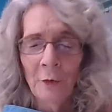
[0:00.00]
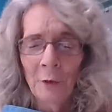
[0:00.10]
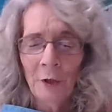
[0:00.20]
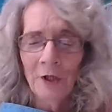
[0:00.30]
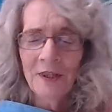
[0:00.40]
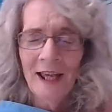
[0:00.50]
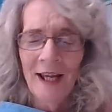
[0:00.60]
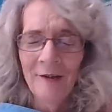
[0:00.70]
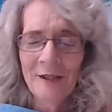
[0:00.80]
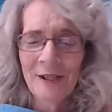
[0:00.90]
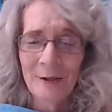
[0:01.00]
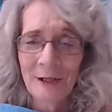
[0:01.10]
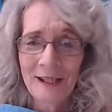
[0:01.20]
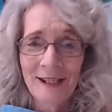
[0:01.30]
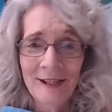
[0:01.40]
word that I was
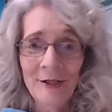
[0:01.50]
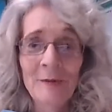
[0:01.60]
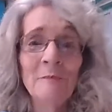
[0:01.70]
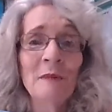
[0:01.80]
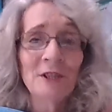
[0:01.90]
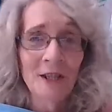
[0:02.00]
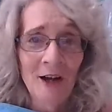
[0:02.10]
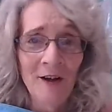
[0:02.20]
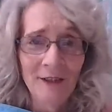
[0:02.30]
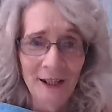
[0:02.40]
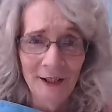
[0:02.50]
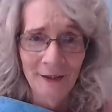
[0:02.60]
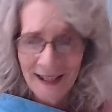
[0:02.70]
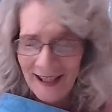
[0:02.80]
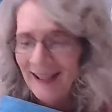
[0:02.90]
going to use, but y'all know
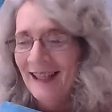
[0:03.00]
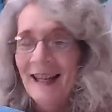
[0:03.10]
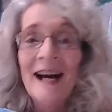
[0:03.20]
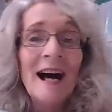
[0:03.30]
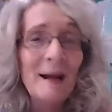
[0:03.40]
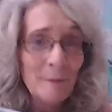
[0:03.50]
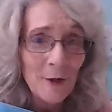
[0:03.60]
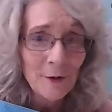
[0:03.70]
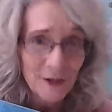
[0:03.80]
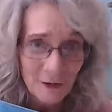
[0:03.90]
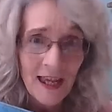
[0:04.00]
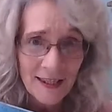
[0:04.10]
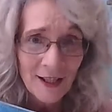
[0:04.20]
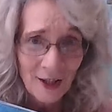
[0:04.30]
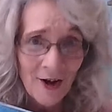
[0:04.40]
I'm old. So that's
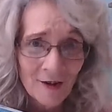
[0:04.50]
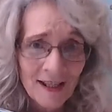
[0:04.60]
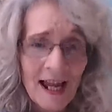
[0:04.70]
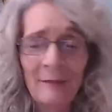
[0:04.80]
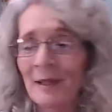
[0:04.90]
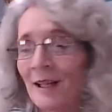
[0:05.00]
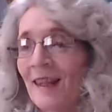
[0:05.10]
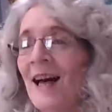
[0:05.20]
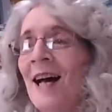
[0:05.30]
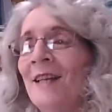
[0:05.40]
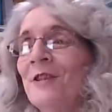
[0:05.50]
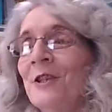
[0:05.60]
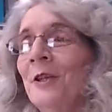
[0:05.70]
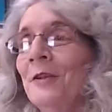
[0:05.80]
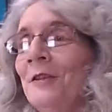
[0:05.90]
a long time and a lot of
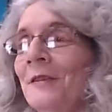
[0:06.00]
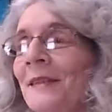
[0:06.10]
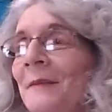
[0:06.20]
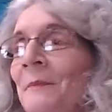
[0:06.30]
journals.